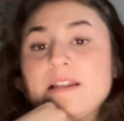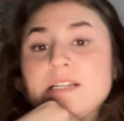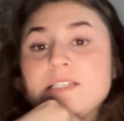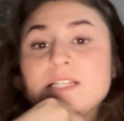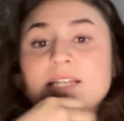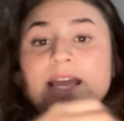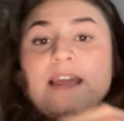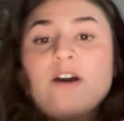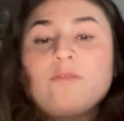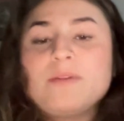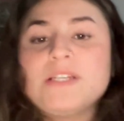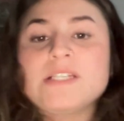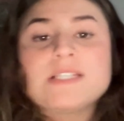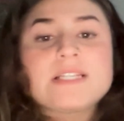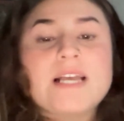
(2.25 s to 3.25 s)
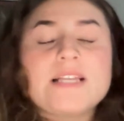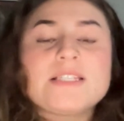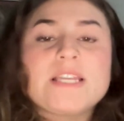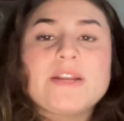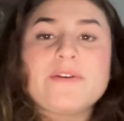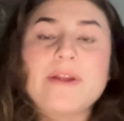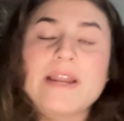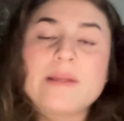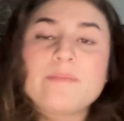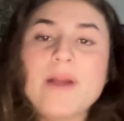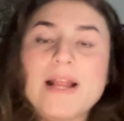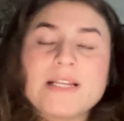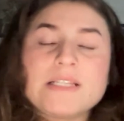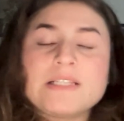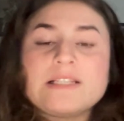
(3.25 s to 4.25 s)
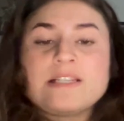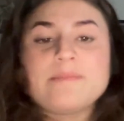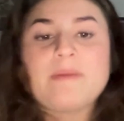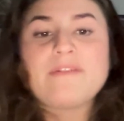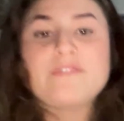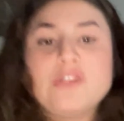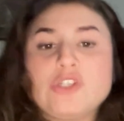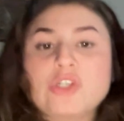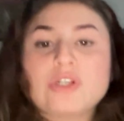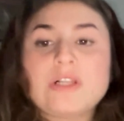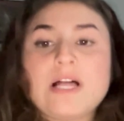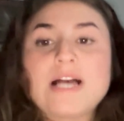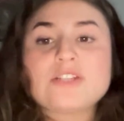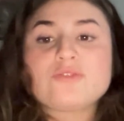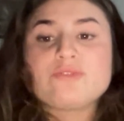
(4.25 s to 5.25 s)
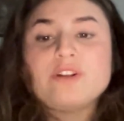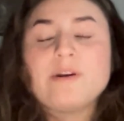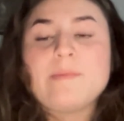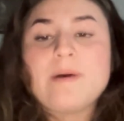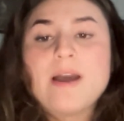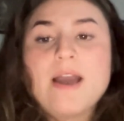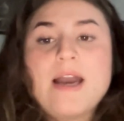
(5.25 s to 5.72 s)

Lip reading: today I'll be discussing grading practices in my future classroom.